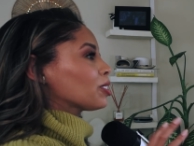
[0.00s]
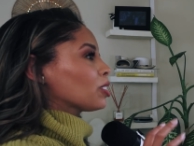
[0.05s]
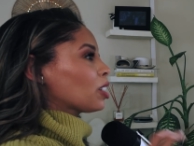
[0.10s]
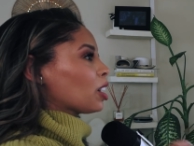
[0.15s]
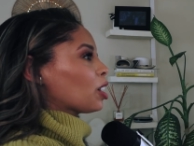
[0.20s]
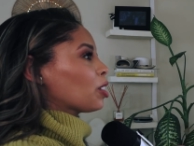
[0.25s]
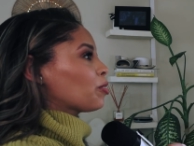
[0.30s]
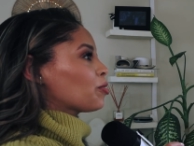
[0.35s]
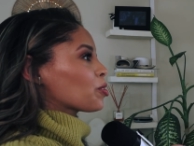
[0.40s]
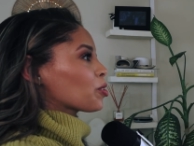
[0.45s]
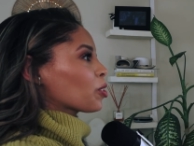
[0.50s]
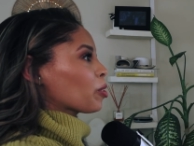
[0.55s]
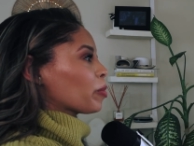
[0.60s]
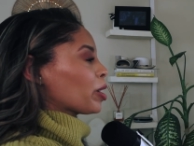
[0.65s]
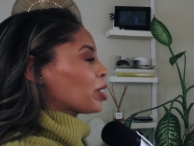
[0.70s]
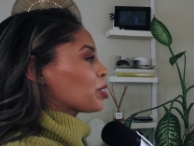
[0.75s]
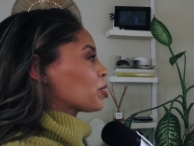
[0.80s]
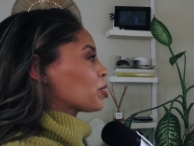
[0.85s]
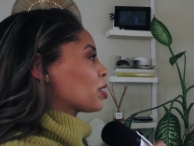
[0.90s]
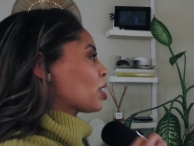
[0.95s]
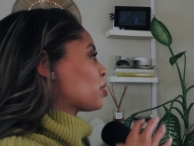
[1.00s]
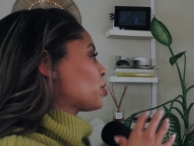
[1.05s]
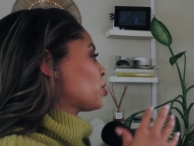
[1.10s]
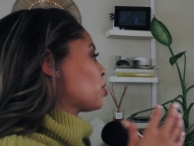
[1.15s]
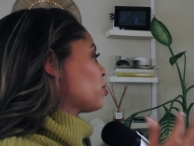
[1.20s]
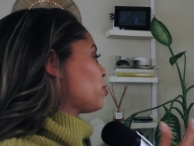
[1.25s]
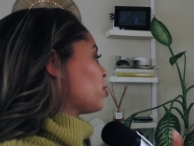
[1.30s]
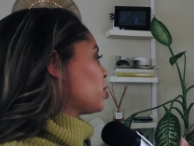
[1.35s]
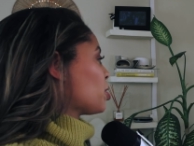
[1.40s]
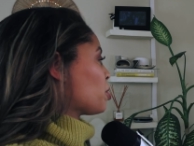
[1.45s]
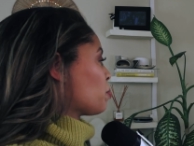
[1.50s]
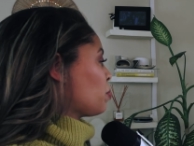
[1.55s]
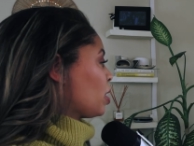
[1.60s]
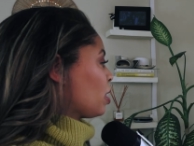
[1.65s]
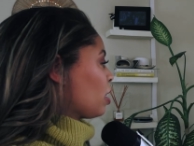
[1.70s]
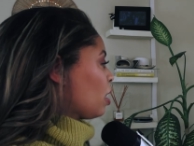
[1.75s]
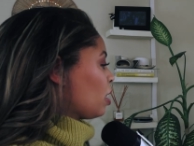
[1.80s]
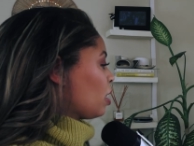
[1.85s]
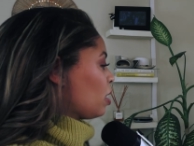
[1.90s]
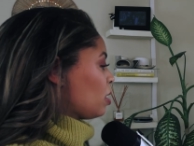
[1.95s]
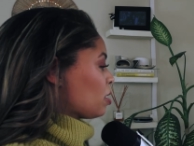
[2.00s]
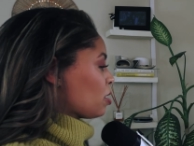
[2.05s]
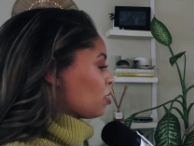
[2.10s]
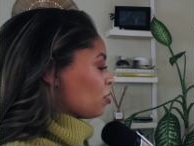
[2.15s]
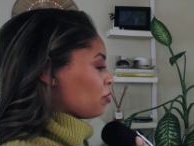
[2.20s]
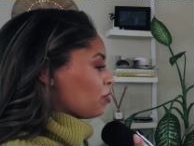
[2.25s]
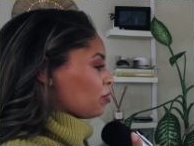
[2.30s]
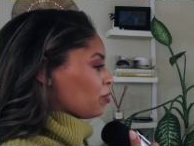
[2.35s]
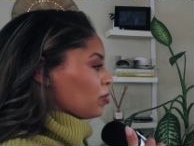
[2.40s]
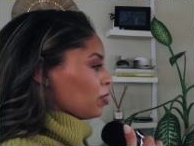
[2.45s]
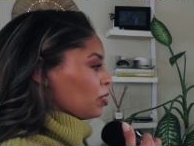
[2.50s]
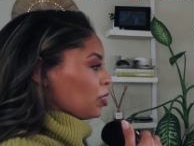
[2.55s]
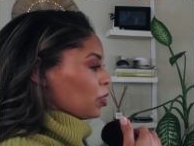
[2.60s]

love so much, and I don't know if it's because of,